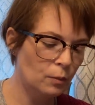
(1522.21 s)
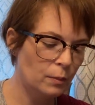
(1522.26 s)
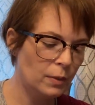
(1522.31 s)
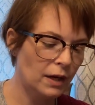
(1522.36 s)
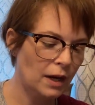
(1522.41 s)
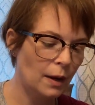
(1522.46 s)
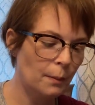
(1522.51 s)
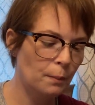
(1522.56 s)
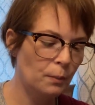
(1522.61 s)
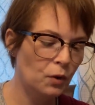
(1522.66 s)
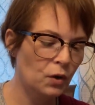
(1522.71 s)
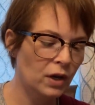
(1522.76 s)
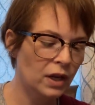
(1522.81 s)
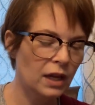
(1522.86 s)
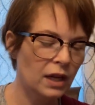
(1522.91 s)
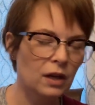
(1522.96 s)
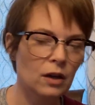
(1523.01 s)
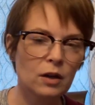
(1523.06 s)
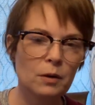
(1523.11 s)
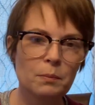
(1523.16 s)
but I put it
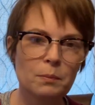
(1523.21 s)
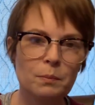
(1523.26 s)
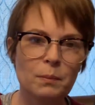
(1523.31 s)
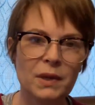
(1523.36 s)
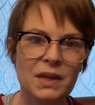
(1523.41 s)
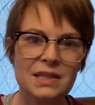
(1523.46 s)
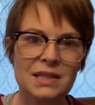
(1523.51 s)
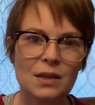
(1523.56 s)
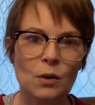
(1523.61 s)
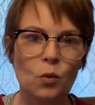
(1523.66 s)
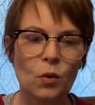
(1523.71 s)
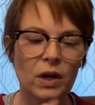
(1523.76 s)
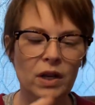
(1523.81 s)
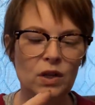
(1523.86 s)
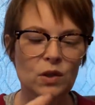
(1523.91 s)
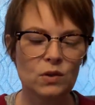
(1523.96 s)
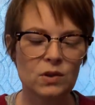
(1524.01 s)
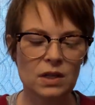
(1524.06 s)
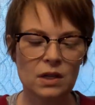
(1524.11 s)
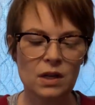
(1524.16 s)
here because I want to
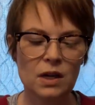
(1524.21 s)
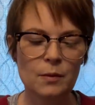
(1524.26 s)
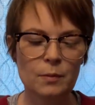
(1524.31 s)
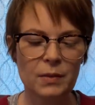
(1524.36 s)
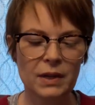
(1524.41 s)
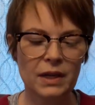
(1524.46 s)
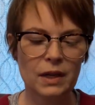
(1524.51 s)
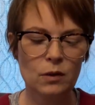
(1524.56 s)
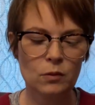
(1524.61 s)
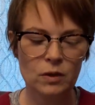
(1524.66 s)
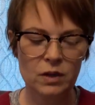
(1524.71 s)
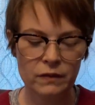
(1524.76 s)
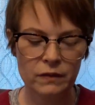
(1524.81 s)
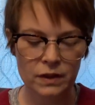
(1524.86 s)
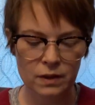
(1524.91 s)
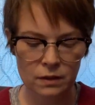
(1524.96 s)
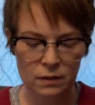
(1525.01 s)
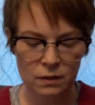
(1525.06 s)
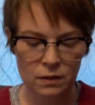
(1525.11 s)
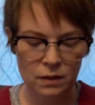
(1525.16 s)
use it up and get rid of it.